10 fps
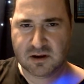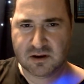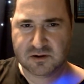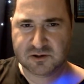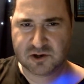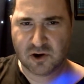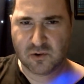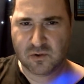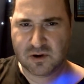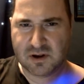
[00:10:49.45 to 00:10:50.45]

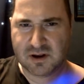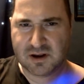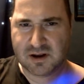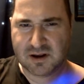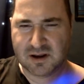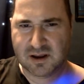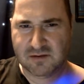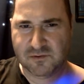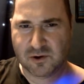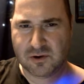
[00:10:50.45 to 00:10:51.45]
So, if
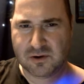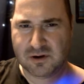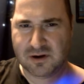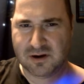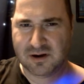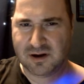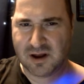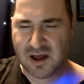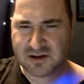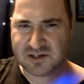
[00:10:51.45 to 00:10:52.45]
you're
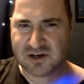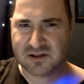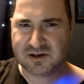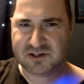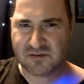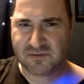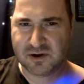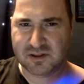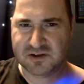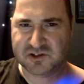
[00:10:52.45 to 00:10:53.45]
constantly
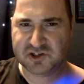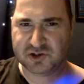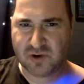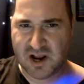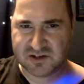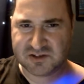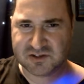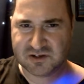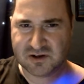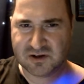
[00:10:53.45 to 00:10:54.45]
suffering this stress
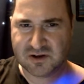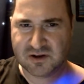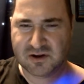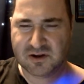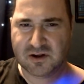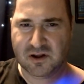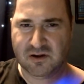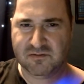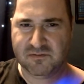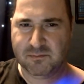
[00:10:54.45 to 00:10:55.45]

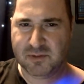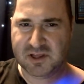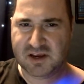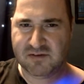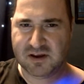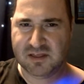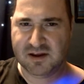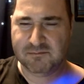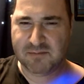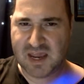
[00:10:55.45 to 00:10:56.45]
of believing that
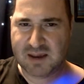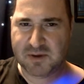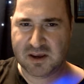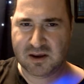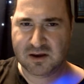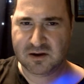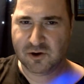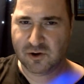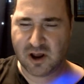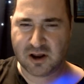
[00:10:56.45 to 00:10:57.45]
maybe
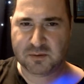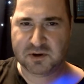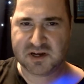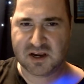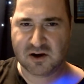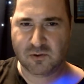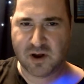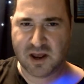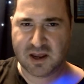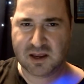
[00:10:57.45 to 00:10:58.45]
you're not going to be taken
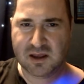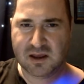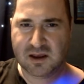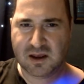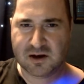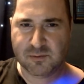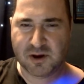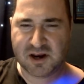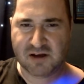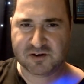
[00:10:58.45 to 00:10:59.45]
away and you
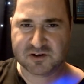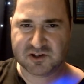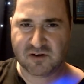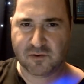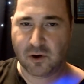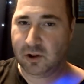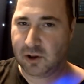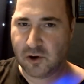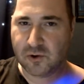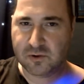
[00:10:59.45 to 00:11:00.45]
might have to suffer
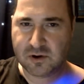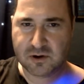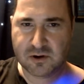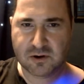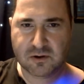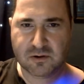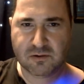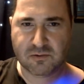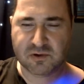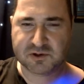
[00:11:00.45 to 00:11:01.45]
alone
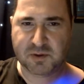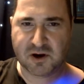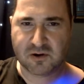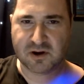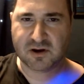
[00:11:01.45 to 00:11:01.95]
through this period